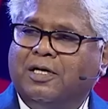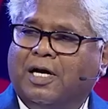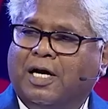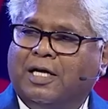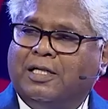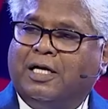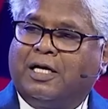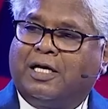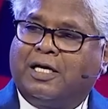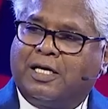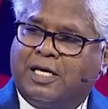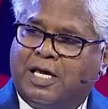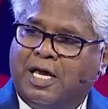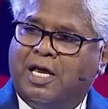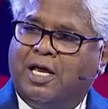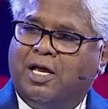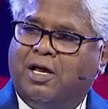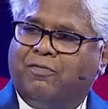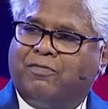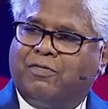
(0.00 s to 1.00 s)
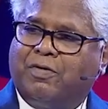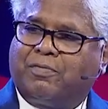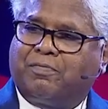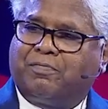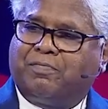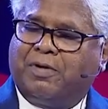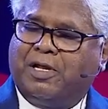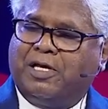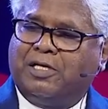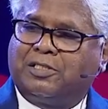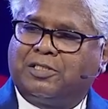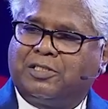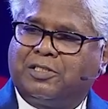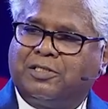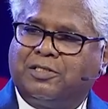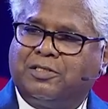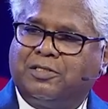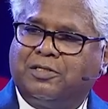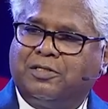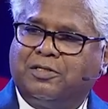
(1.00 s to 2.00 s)
And the king of that
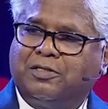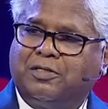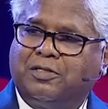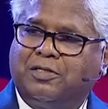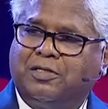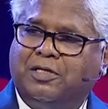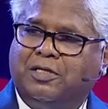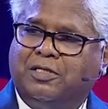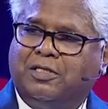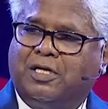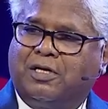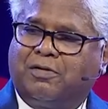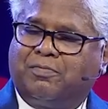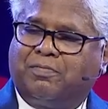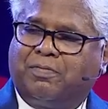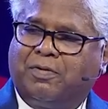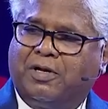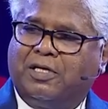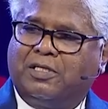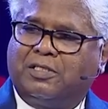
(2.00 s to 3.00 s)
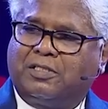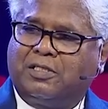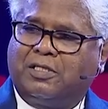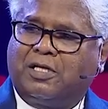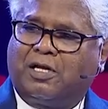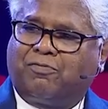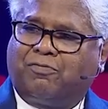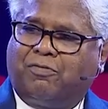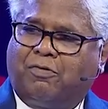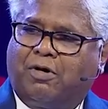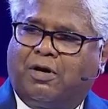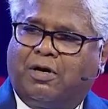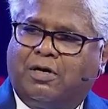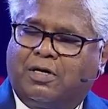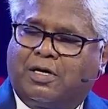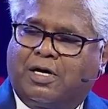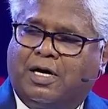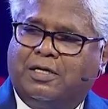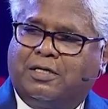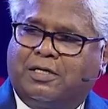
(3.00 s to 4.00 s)
place, in that place, in that
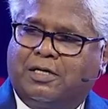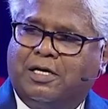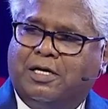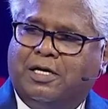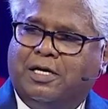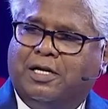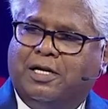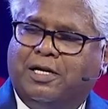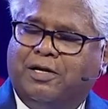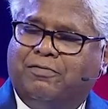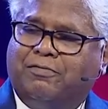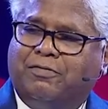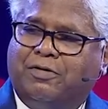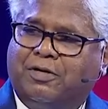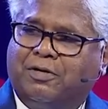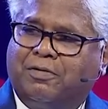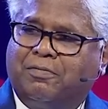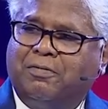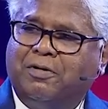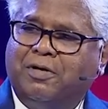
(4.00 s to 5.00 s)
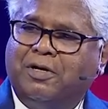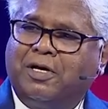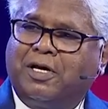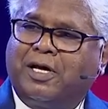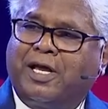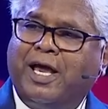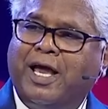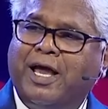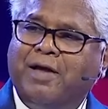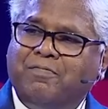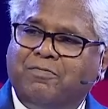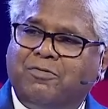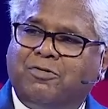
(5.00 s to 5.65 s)
foreign country he lived, came